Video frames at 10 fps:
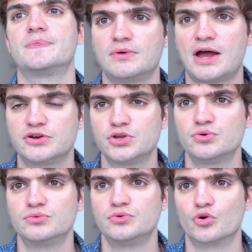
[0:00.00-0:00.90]
how do
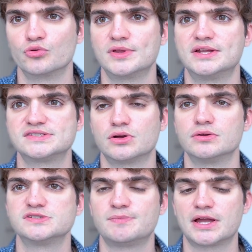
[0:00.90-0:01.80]
you normally
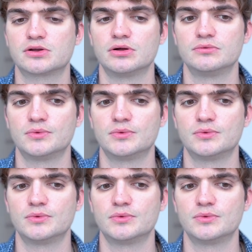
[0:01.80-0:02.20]
install spycall?